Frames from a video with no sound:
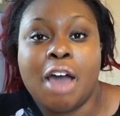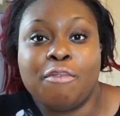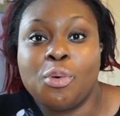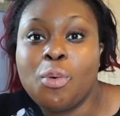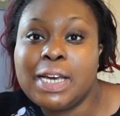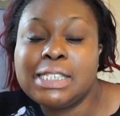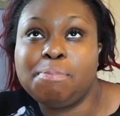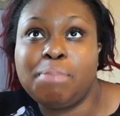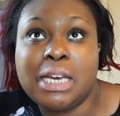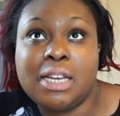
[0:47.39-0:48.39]
I've
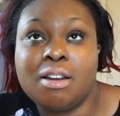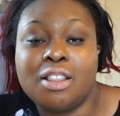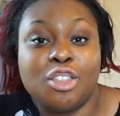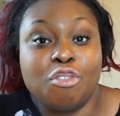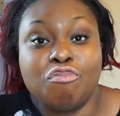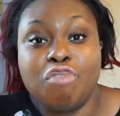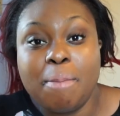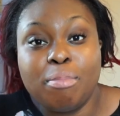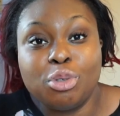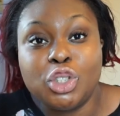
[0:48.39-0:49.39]
always been the
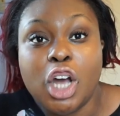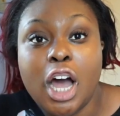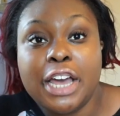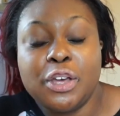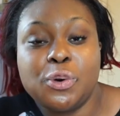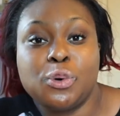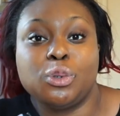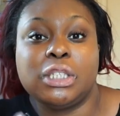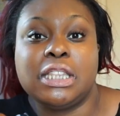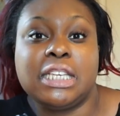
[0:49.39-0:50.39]
rebel
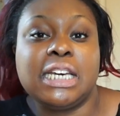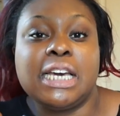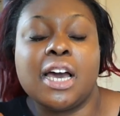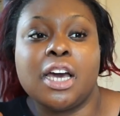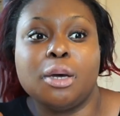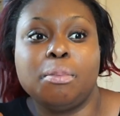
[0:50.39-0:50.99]
child, the